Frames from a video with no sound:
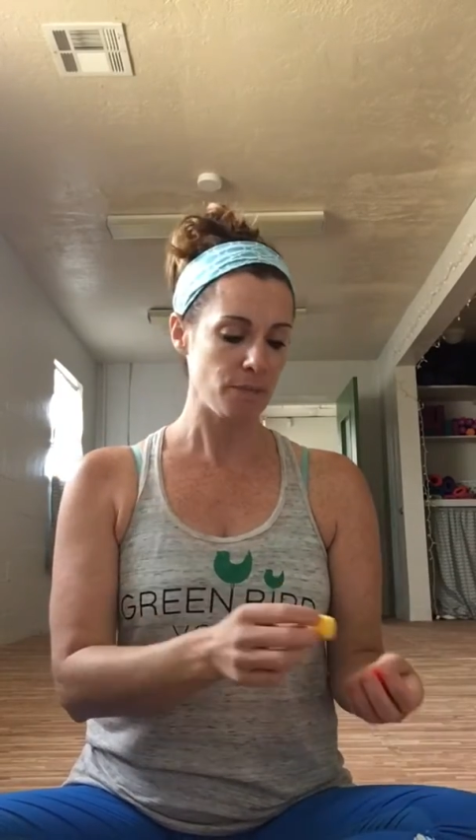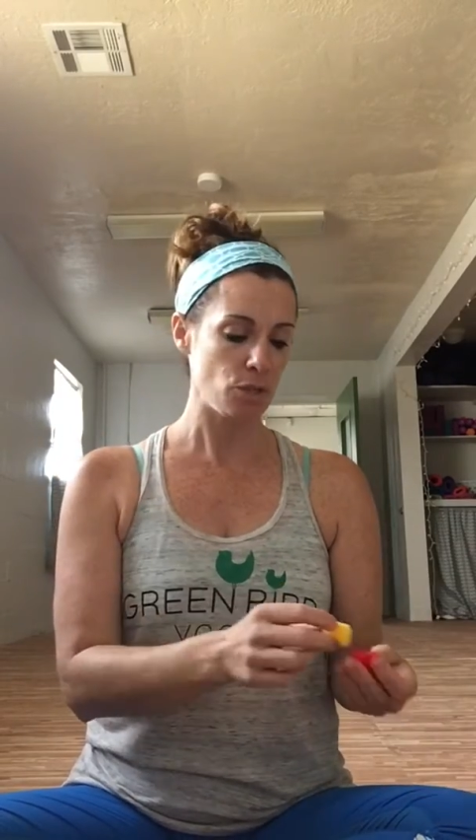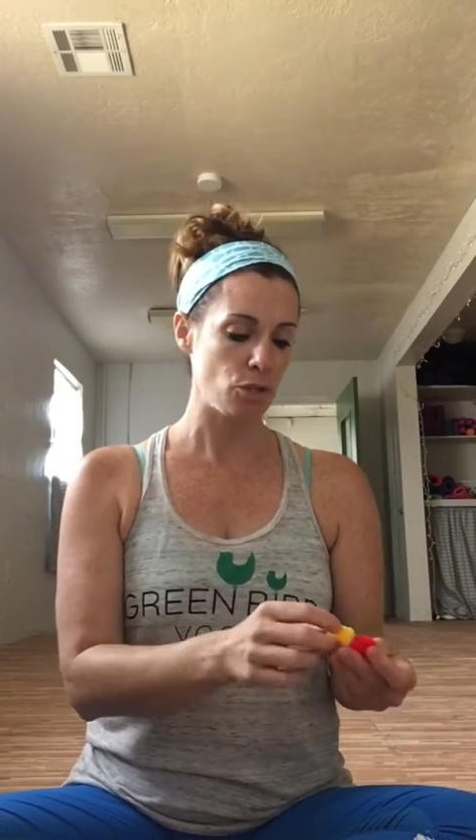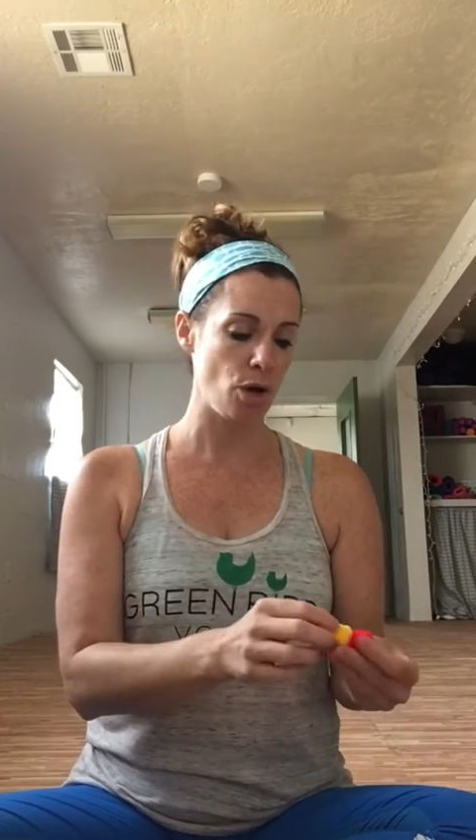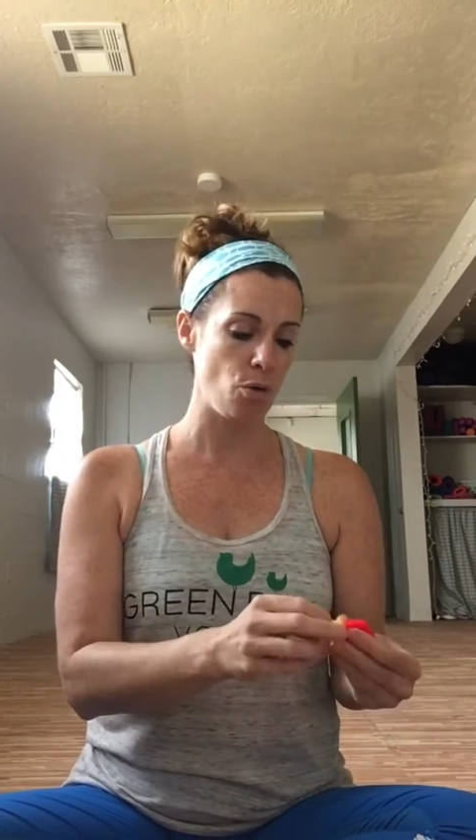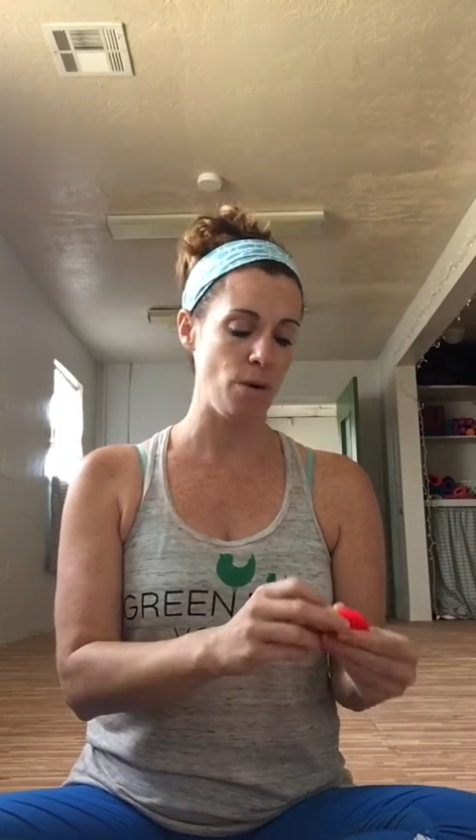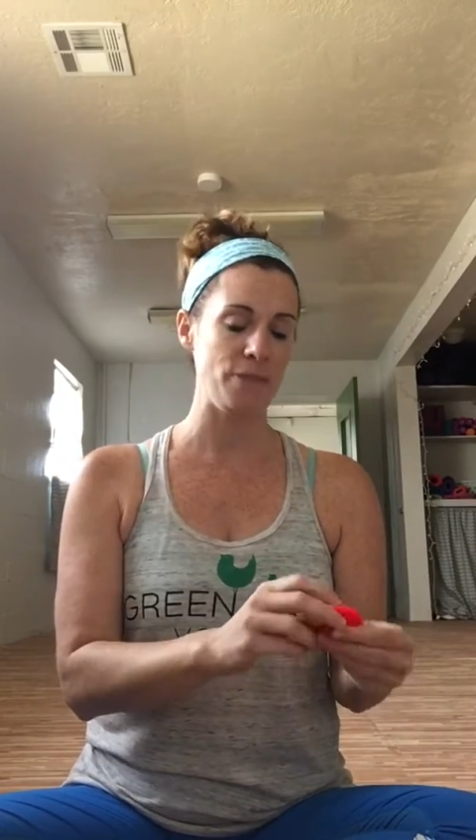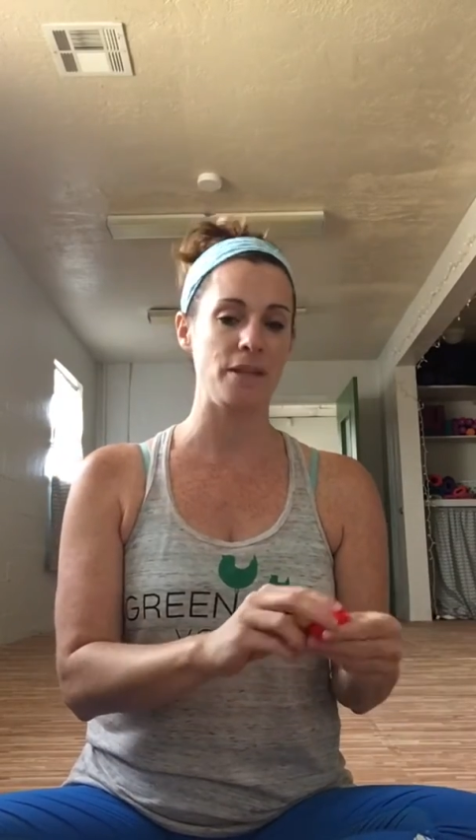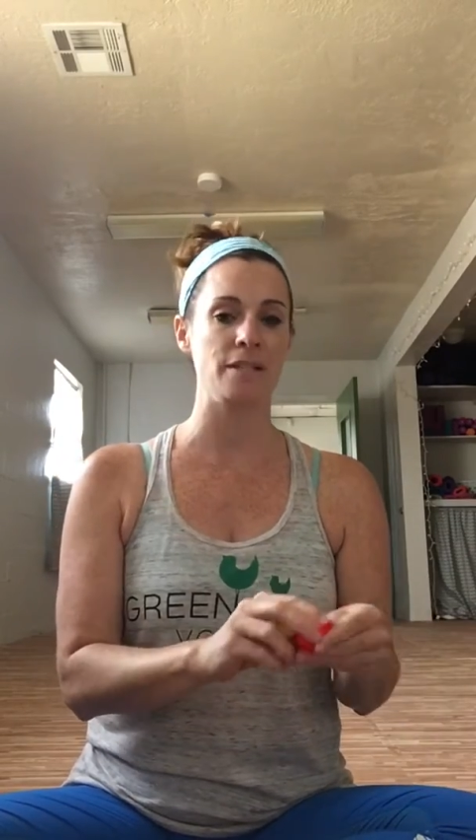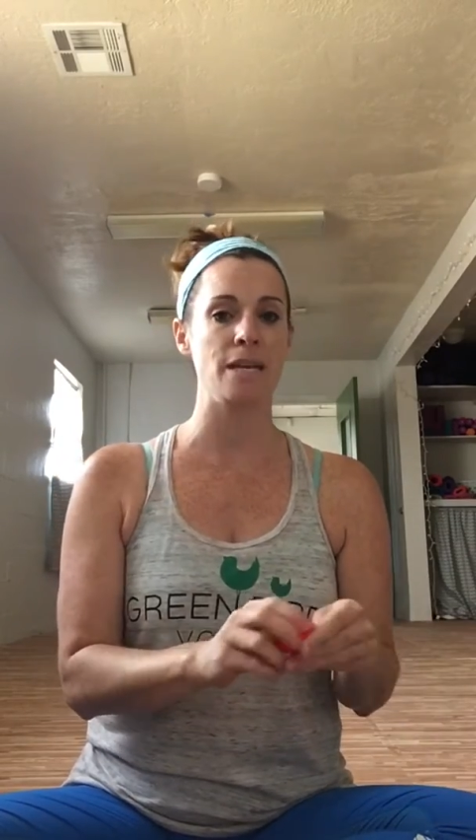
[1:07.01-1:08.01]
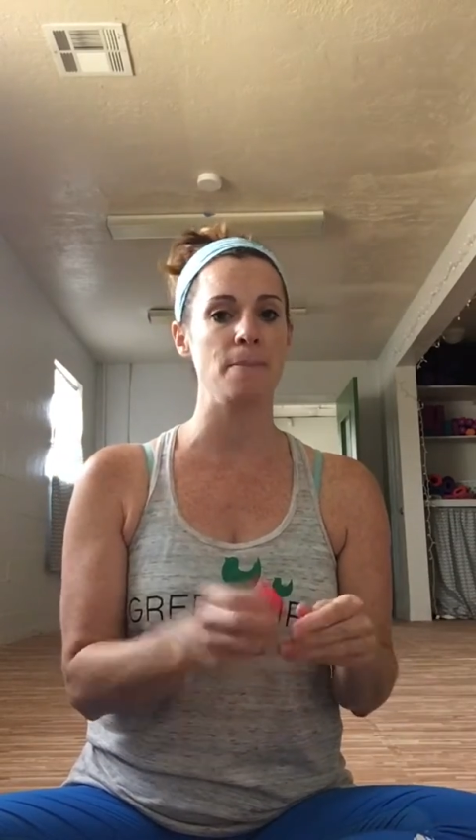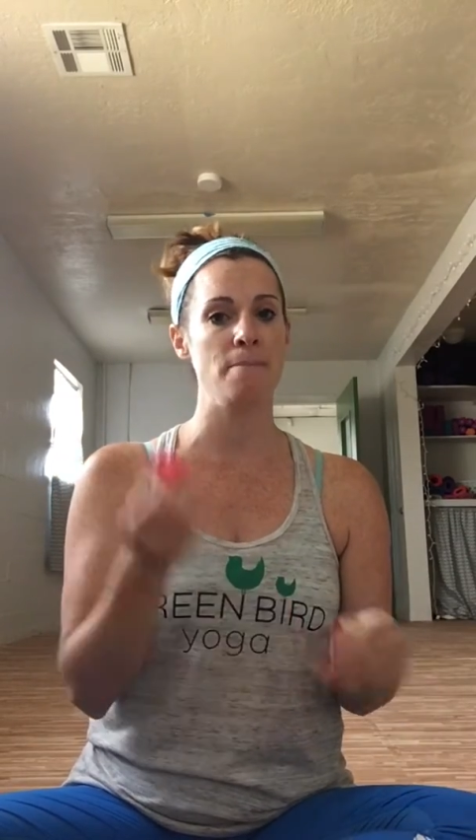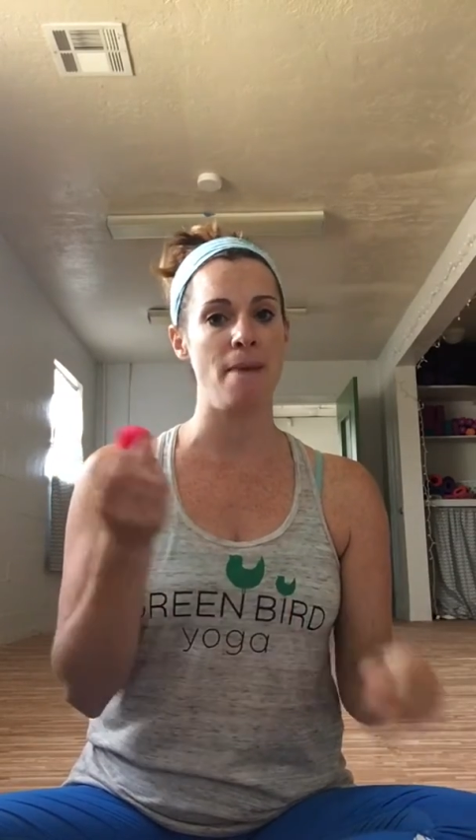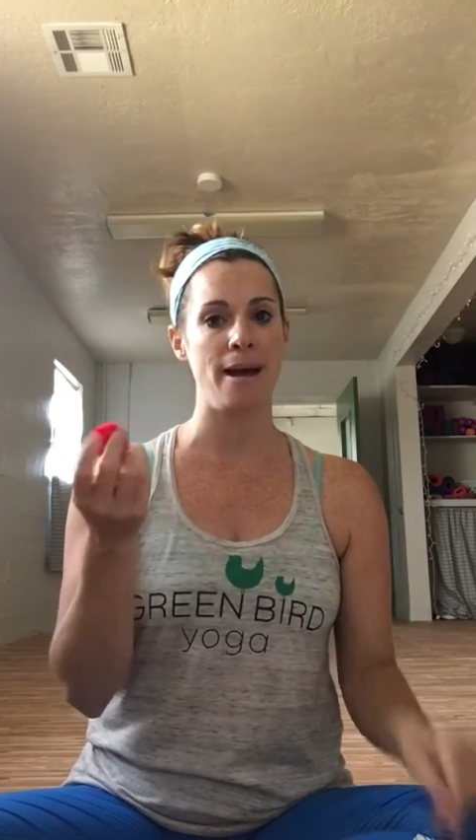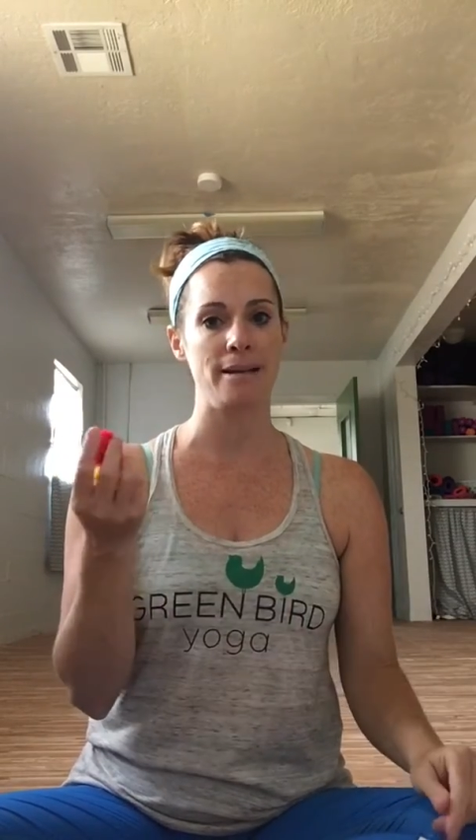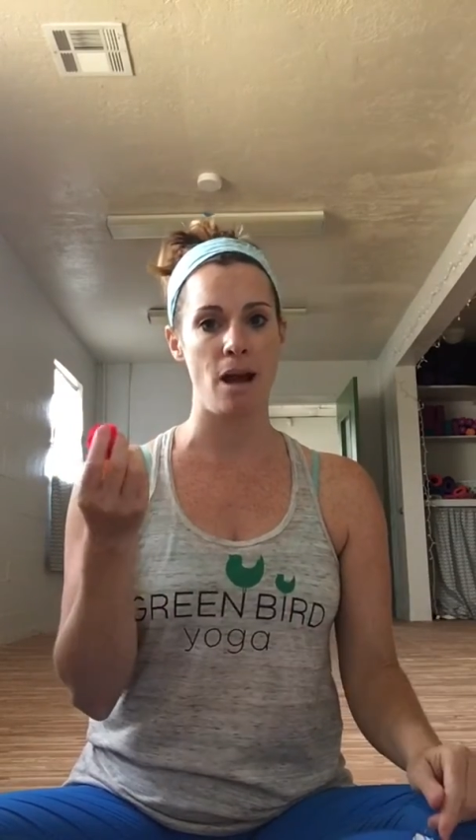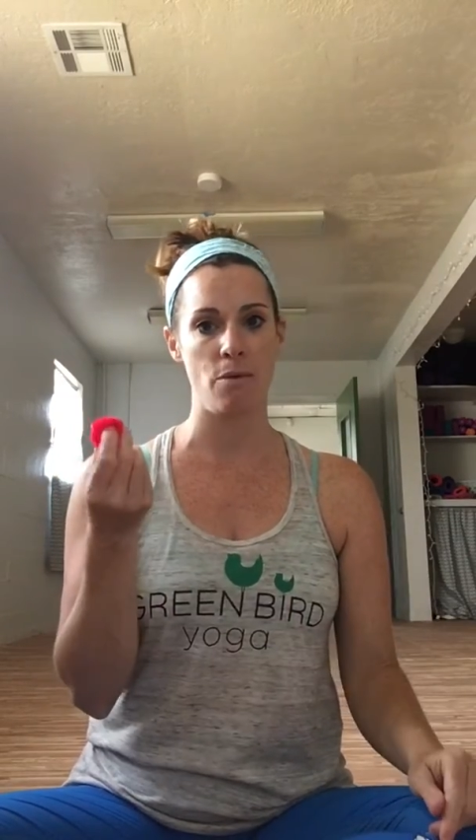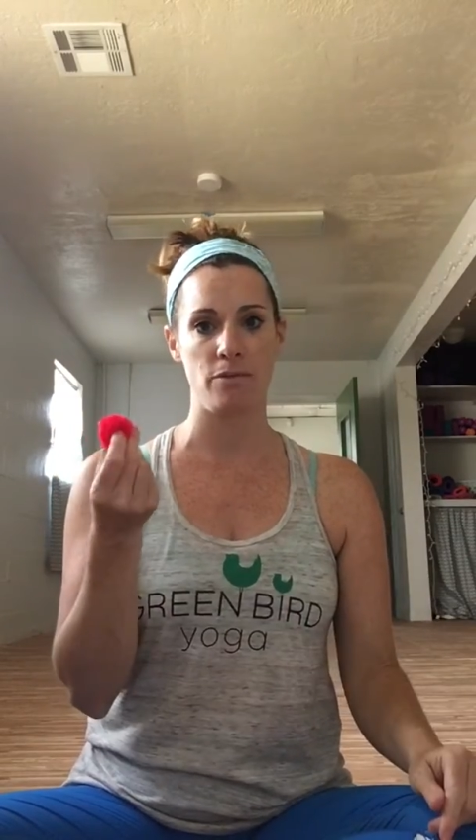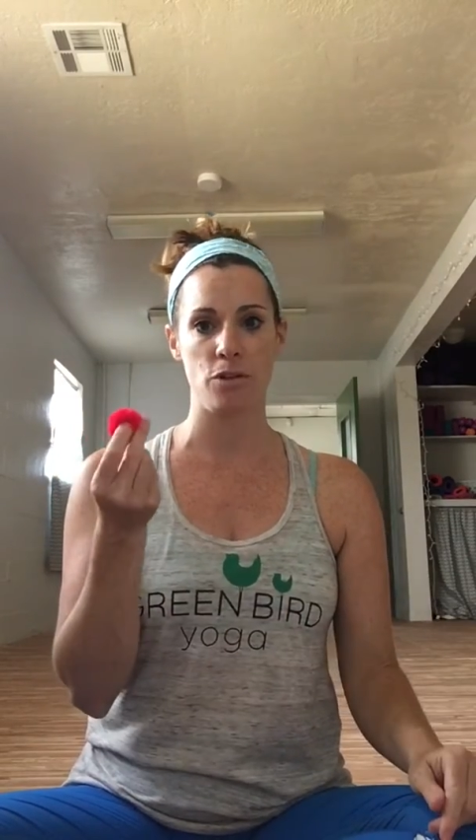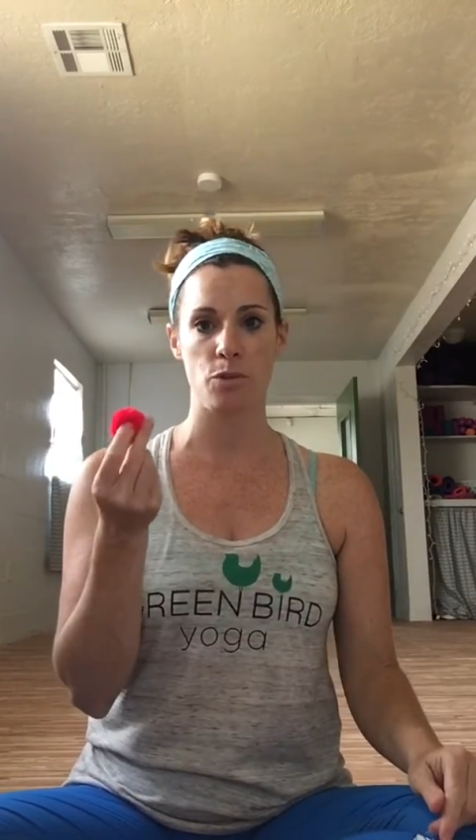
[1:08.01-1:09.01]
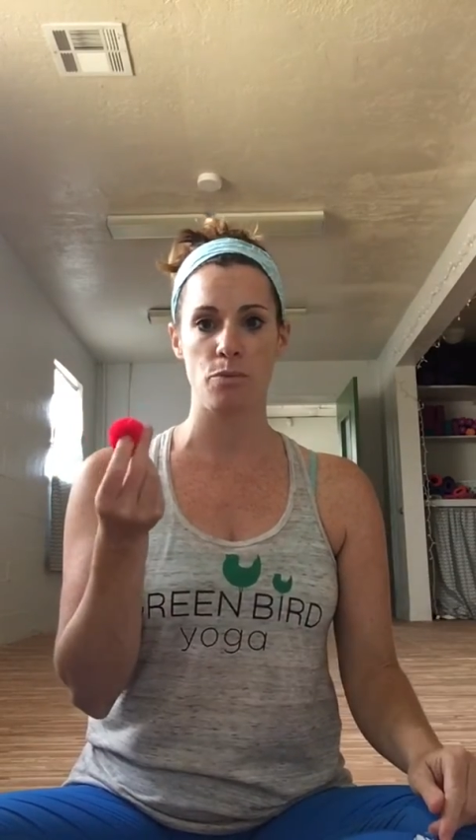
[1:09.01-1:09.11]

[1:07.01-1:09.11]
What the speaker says: So one thing to keep in mind, however, is with